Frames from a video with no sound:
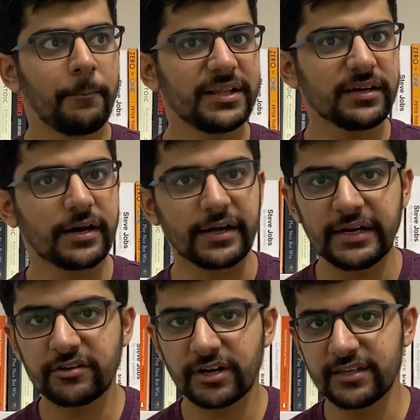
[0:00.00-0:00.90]
But the
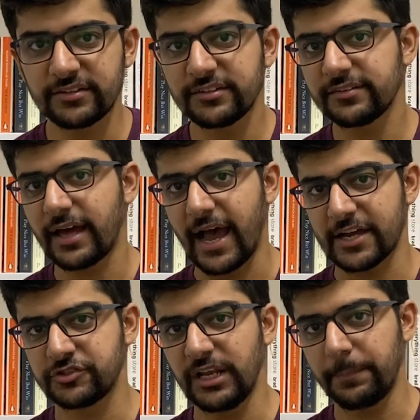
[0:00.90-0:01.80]
current crisis has
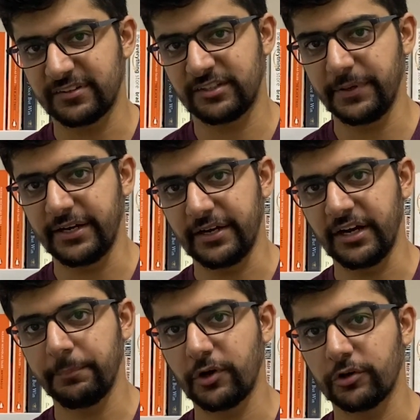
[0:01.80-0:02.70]
actually
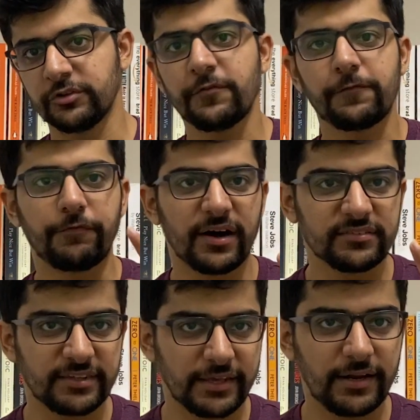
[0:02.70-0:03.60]
precipitated because of
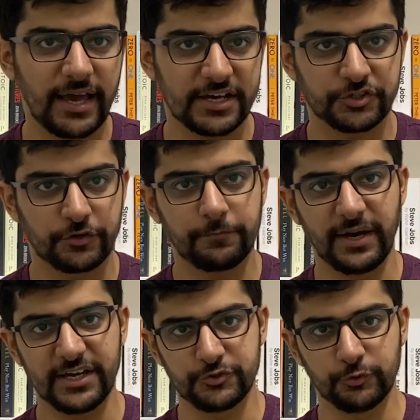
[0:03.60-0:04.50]
one single action
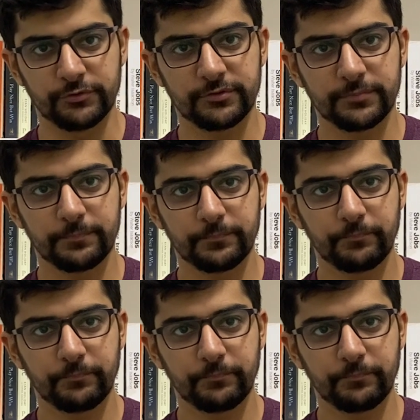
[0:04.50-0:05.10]
of Byjus.